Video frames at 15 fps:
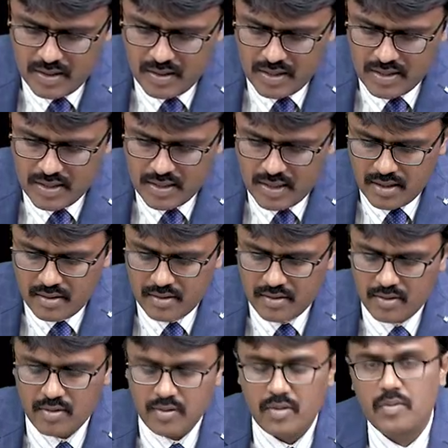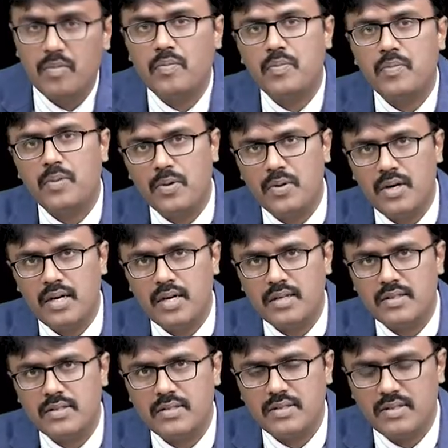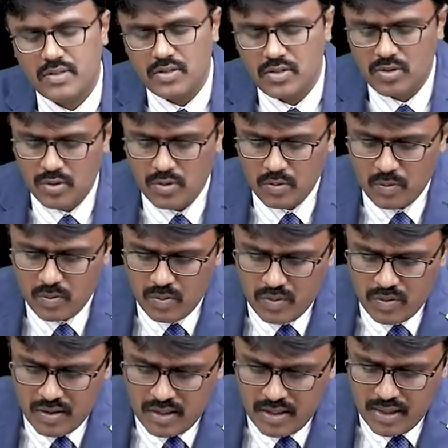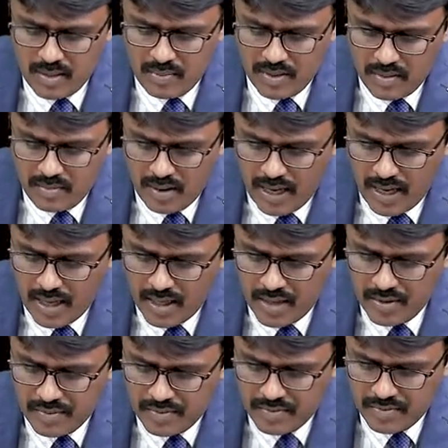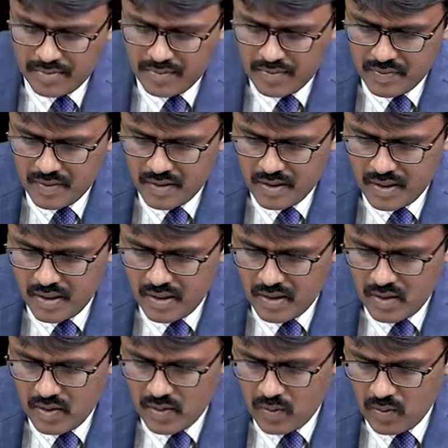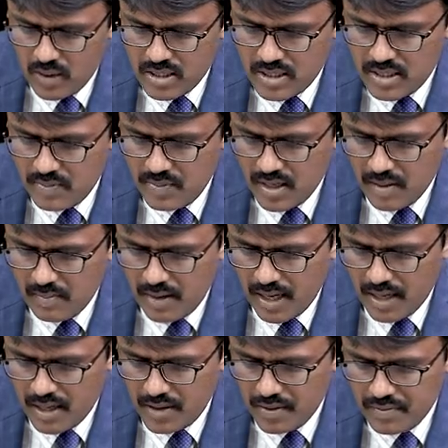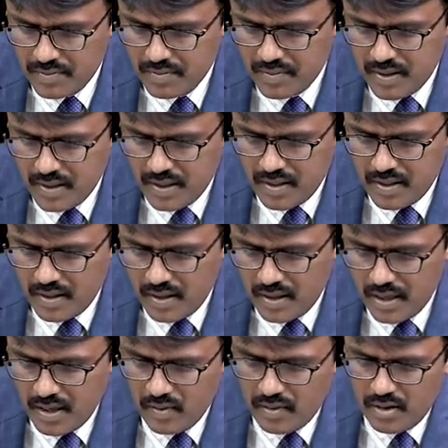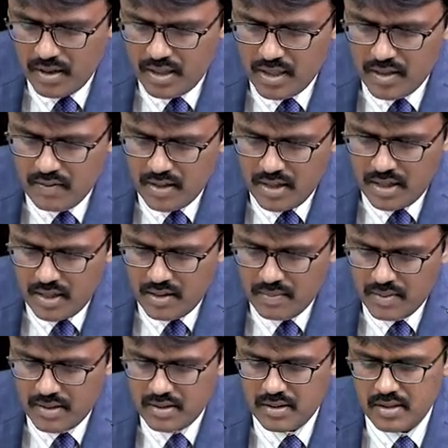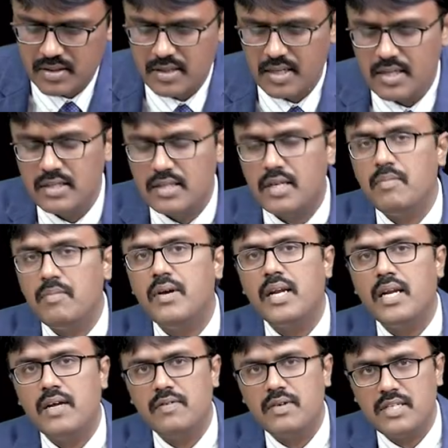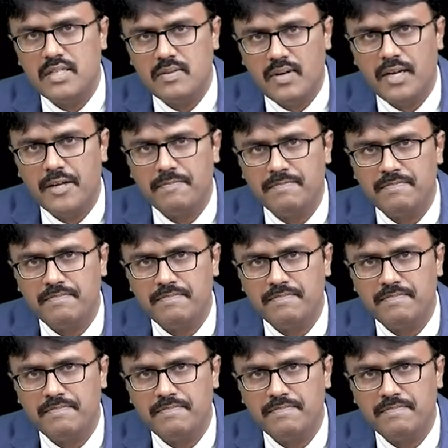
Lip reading: These are prodrugs. So they become active. Once they become active, then only they will inhibit this enzyme irreversible.